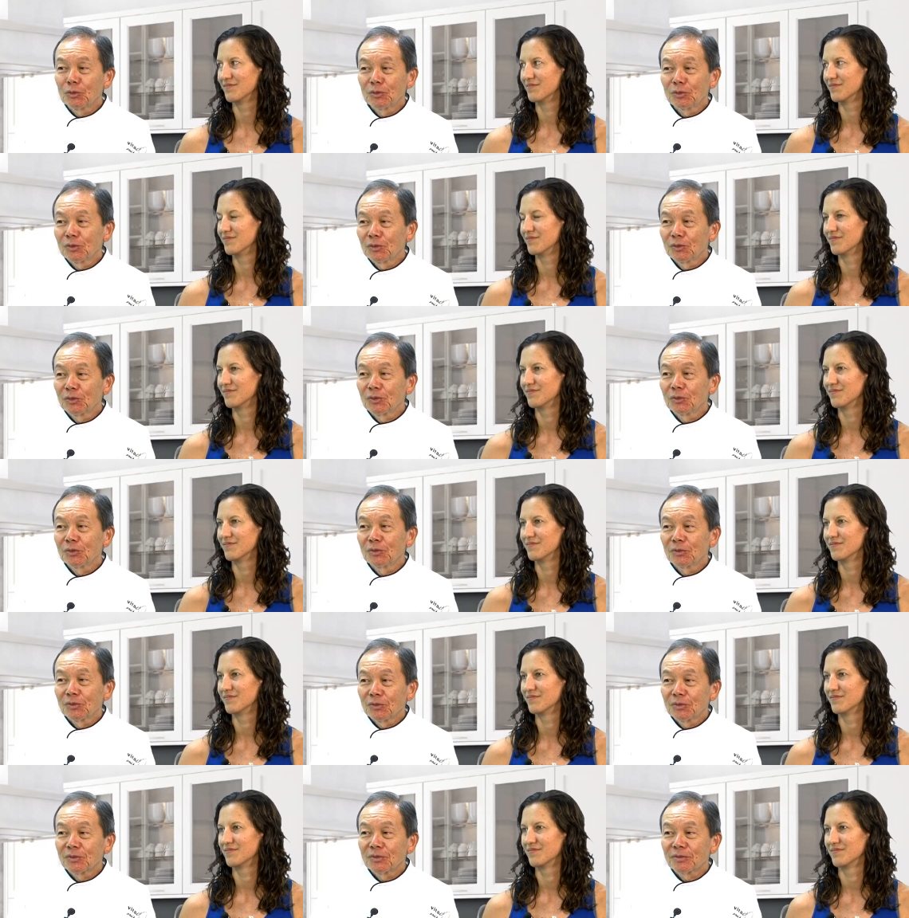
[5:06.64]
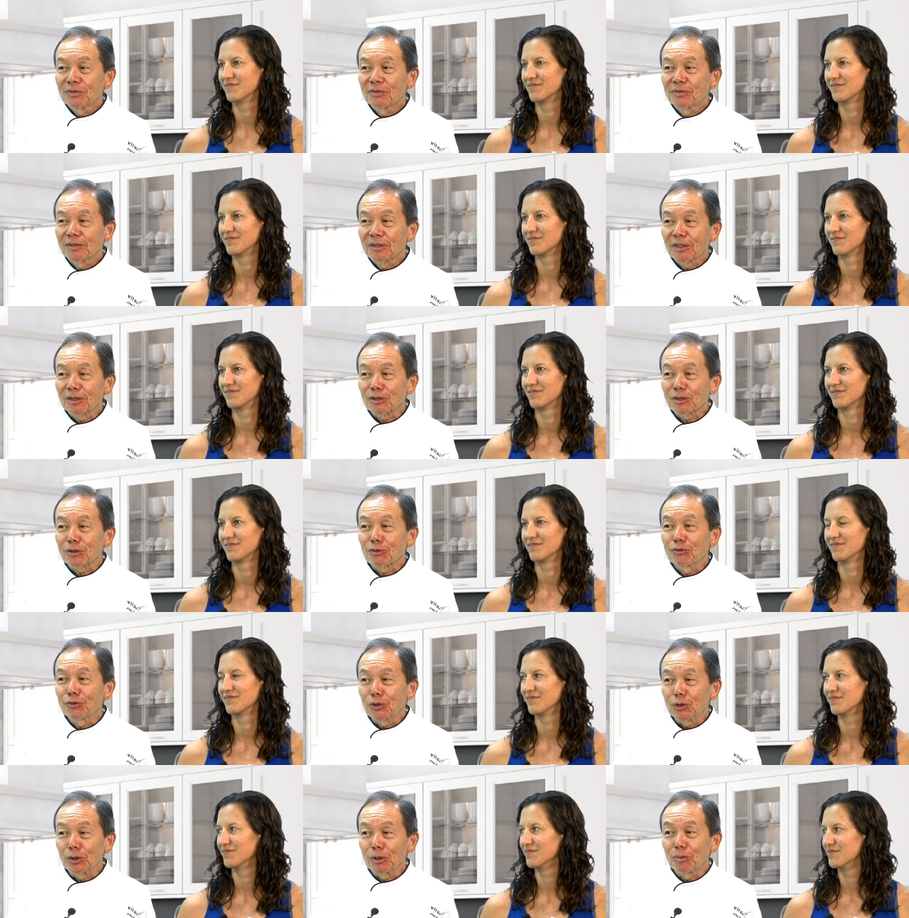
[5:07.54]
Speaker 1: No. Okay. I was a
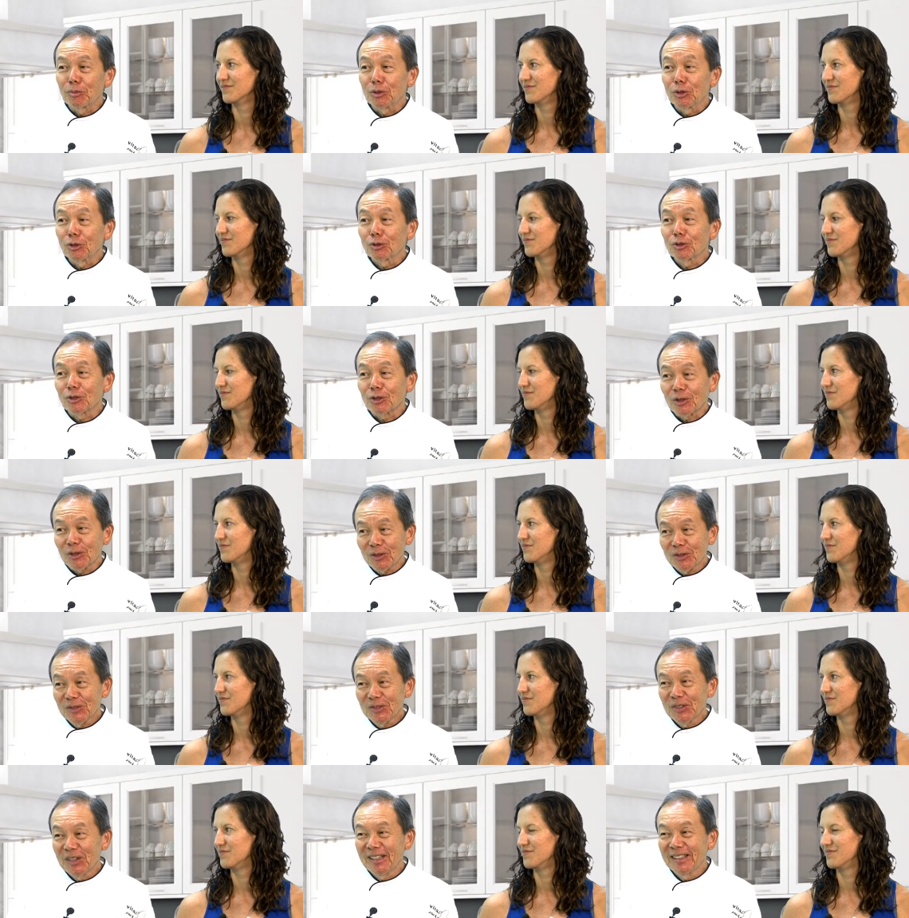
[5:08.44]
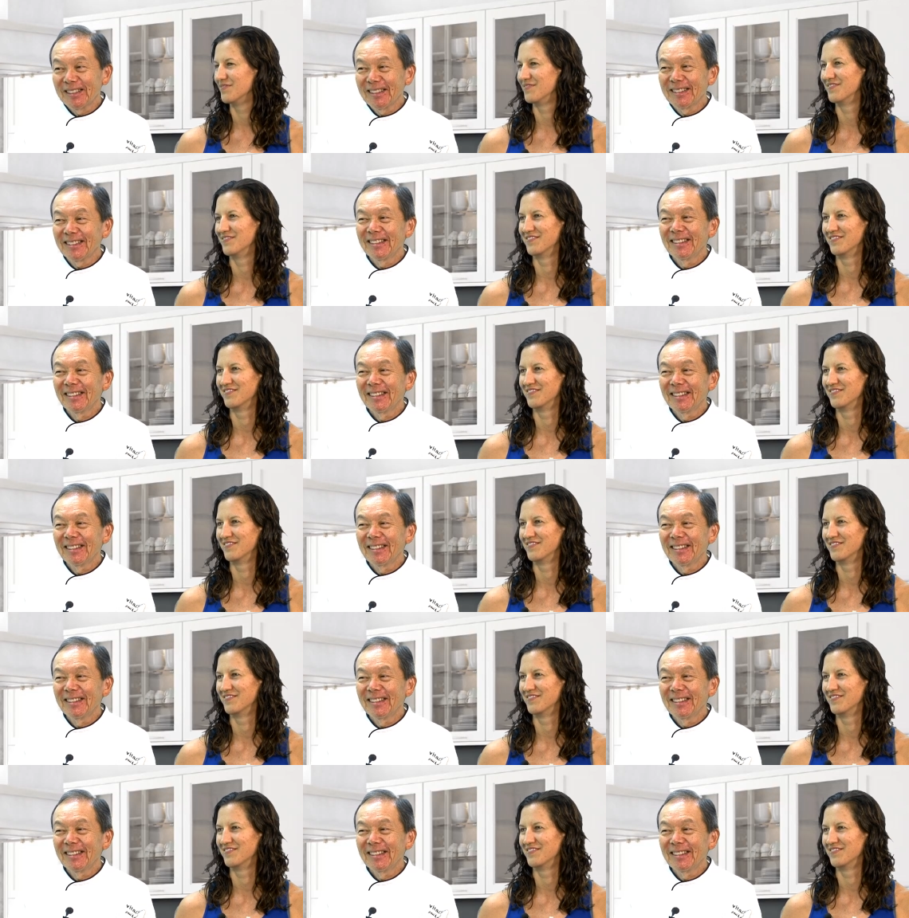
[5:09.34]
food abuser. A food ab